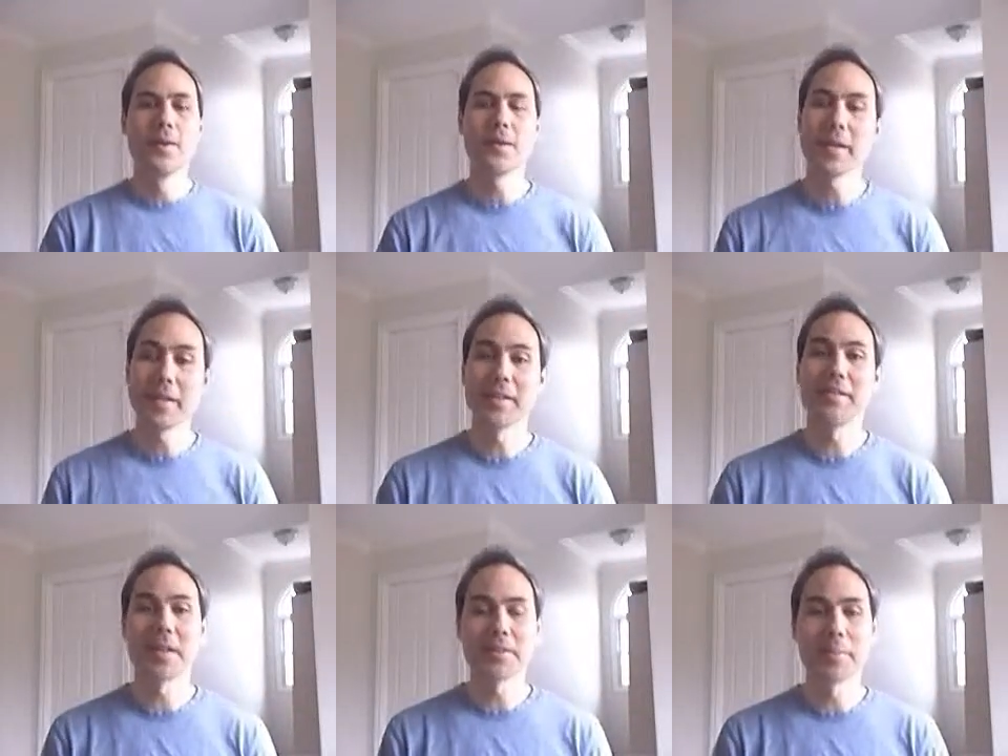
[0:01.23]
Okay, this
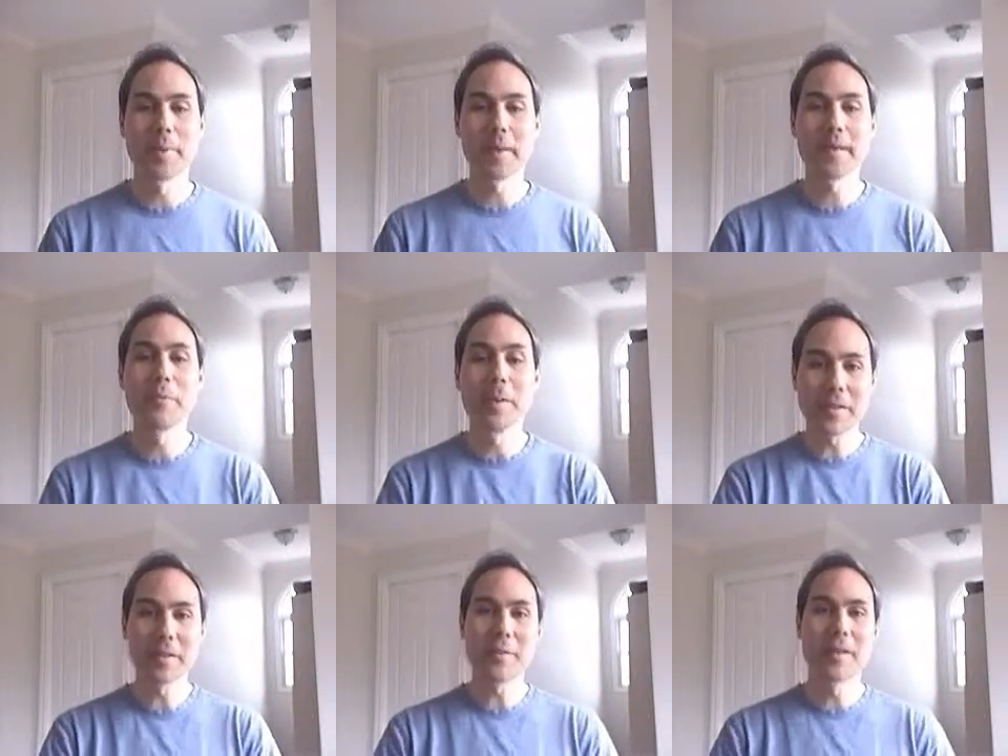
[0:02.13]
is Dr. Ben.
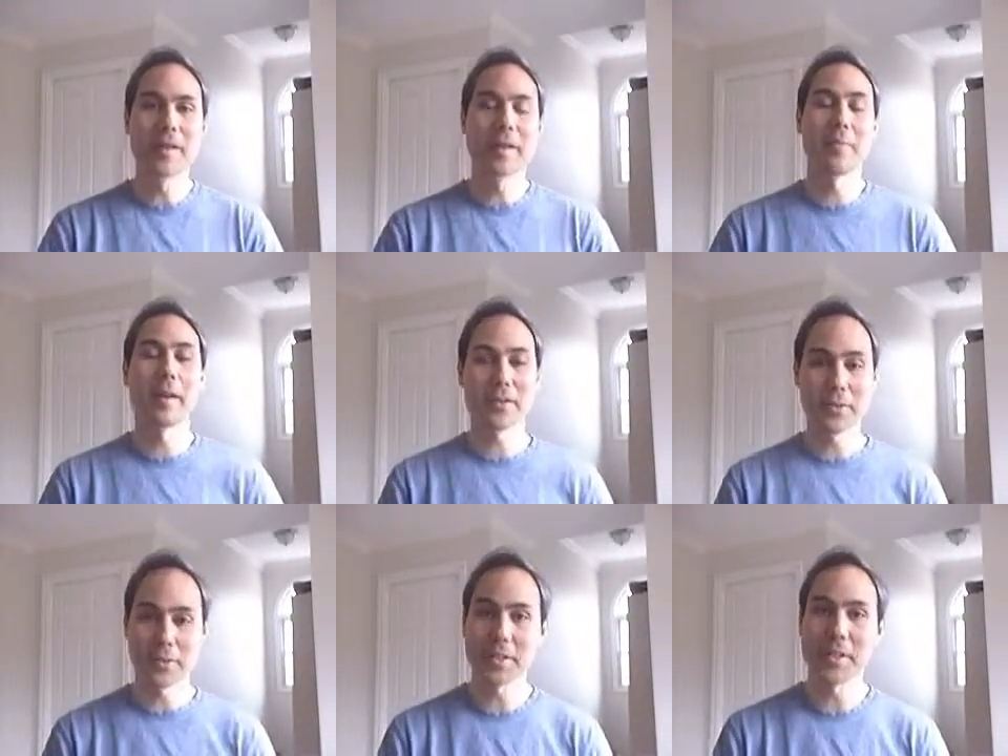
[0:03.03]
Welcome. I
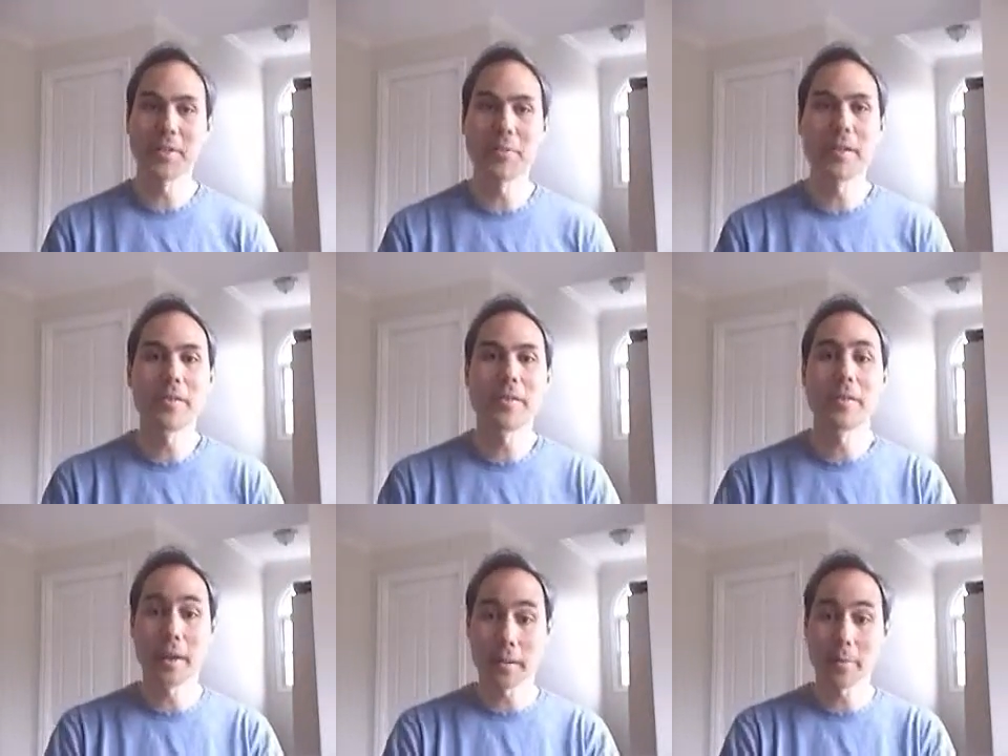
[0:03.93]
imagine you're seeing this video on
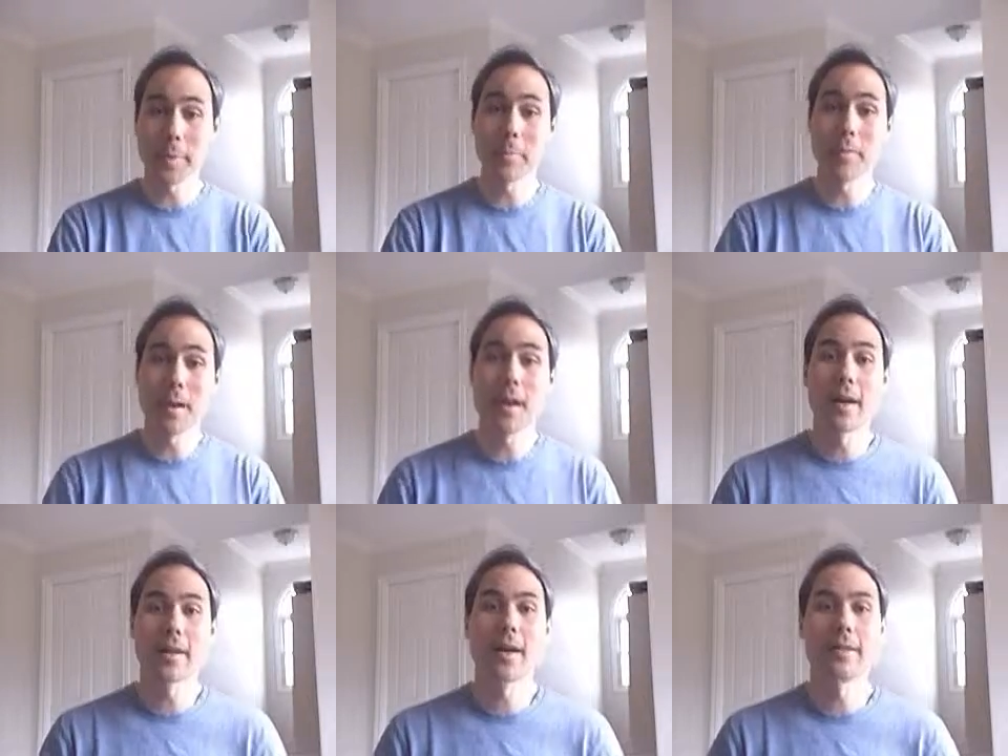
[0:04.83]
the Dr. Ben
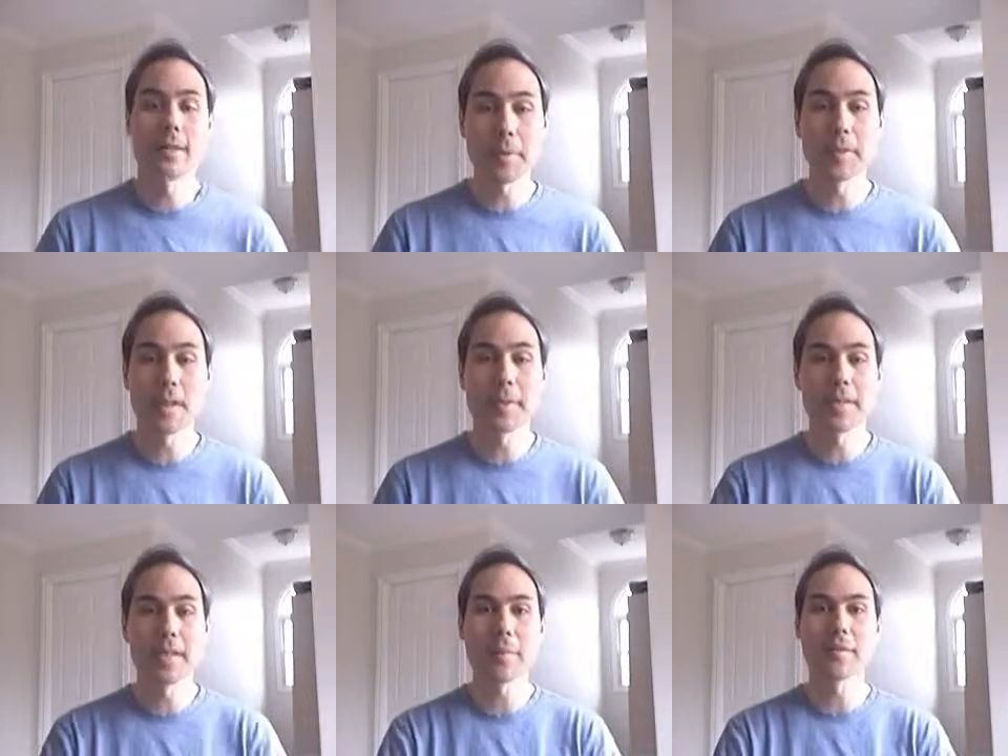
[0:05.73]
blog,
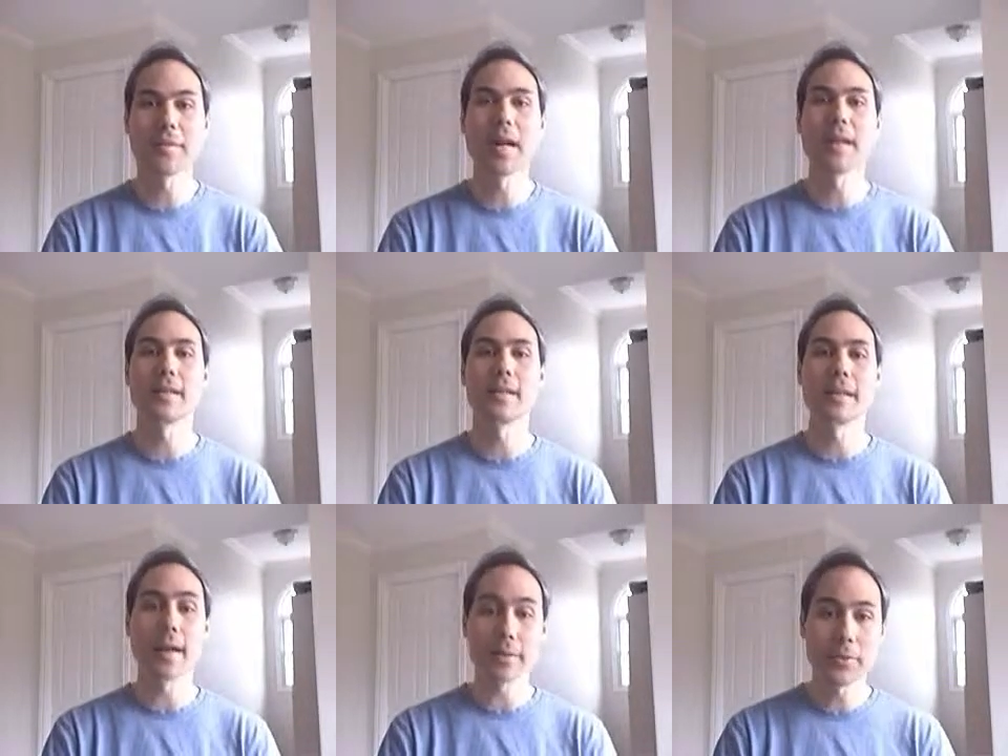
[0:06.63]

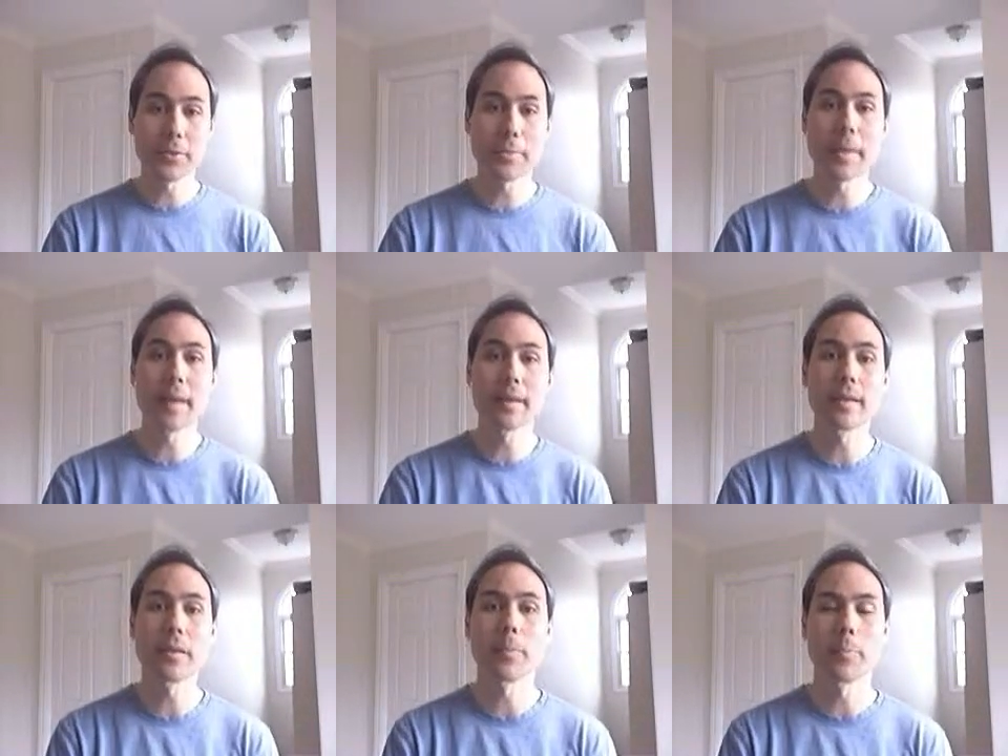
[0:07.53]

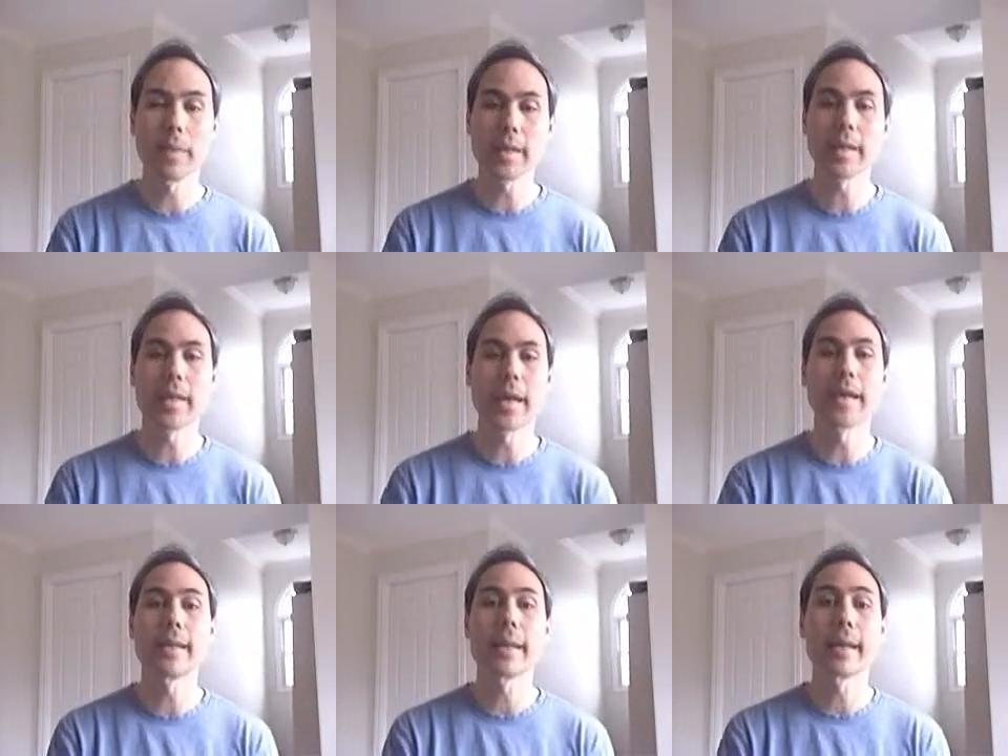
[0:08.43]

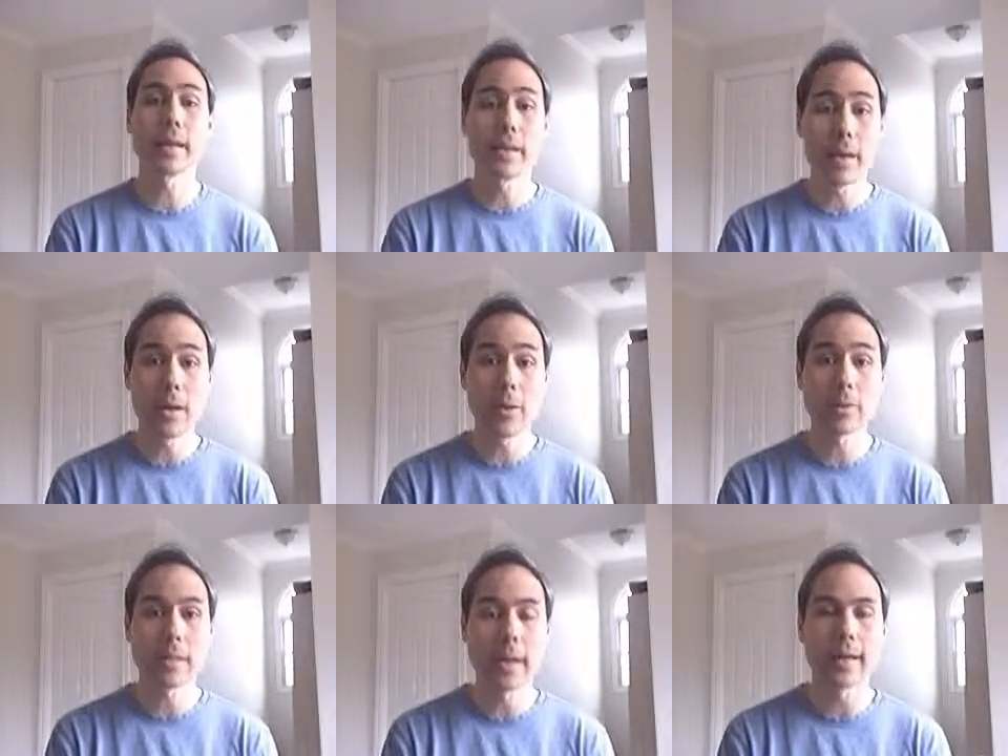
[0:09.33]

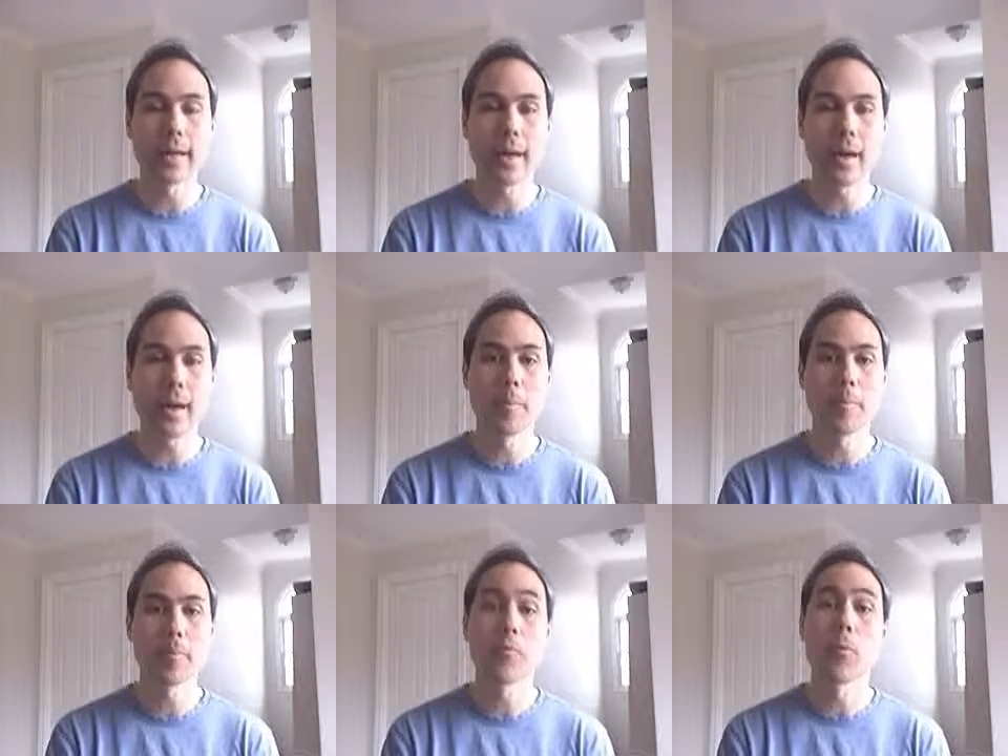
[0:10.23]

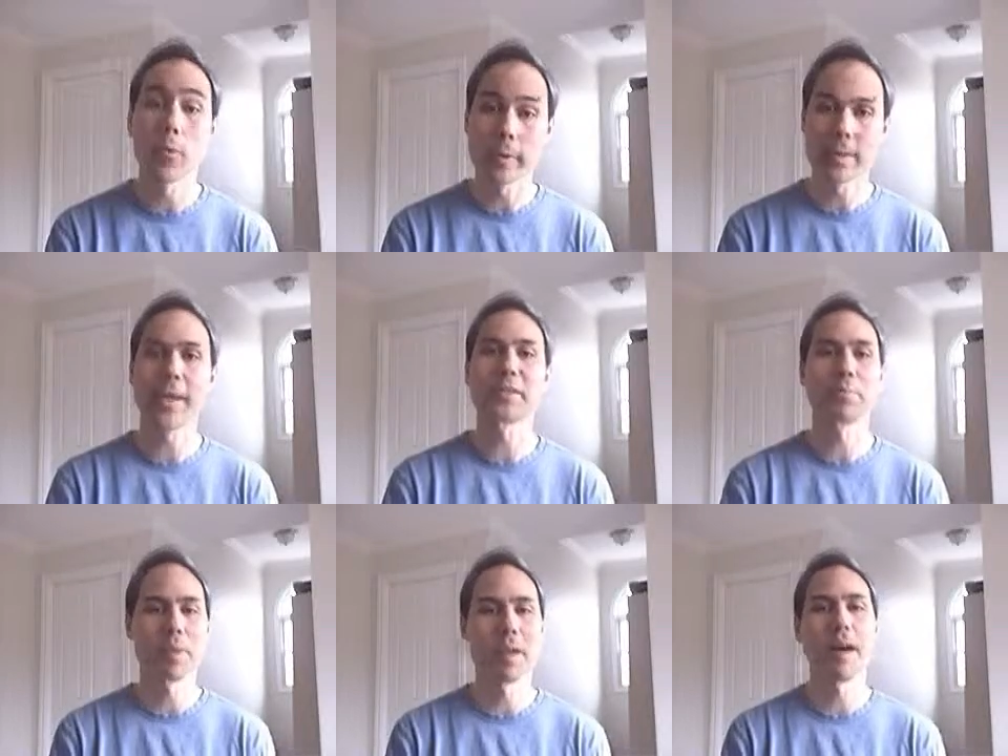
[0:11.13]

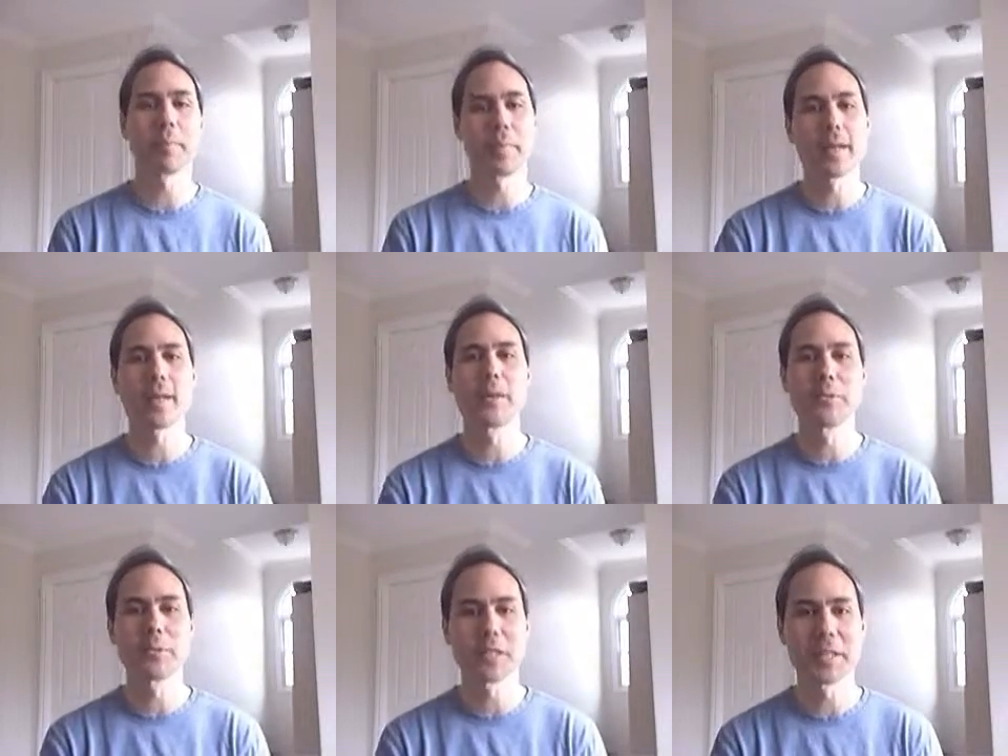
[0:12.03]
www.drbenlo.com/blog,
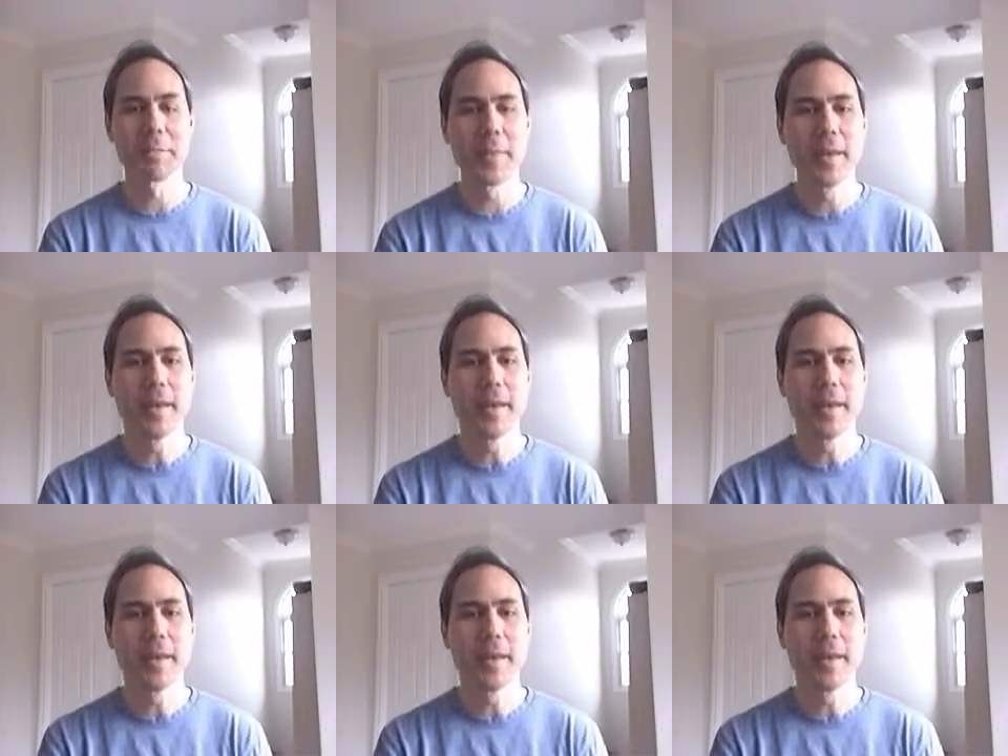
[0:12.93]
B-L-O-G.